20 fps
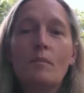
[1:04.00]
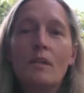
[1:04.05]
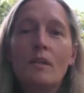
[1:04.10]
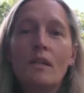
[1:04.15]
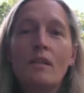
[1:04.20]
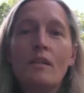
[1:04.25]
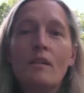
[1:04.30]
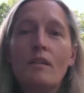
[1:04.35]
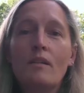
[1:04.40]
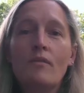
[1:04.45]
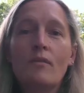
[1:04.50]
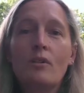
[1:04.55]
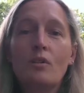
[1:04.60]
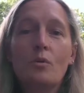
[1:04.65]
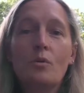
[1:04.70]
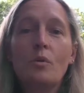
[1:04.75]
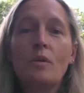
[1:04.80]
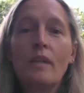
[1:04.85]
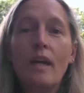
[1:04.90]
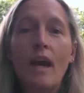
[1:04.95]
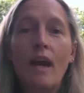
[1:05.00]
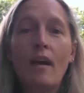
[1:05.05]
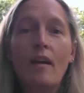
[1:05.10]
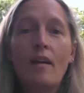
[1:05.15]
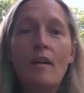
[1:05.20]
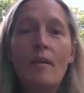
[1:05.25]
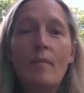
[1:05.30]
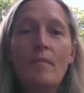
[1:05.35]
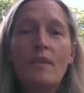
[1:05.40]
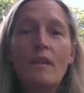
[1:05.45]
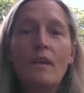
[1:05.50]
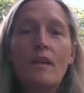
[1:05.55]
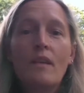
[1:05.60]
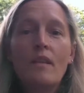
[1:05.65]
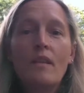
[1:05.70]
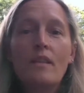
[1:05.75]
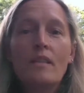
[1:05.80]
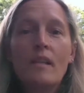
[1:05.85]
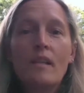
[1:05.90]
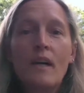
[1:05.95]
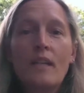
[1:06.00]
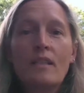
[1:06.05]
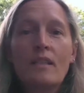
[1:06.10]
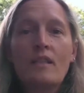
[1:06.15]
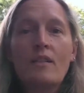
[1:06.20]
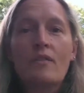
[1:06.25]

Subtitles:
middle of a school day. This class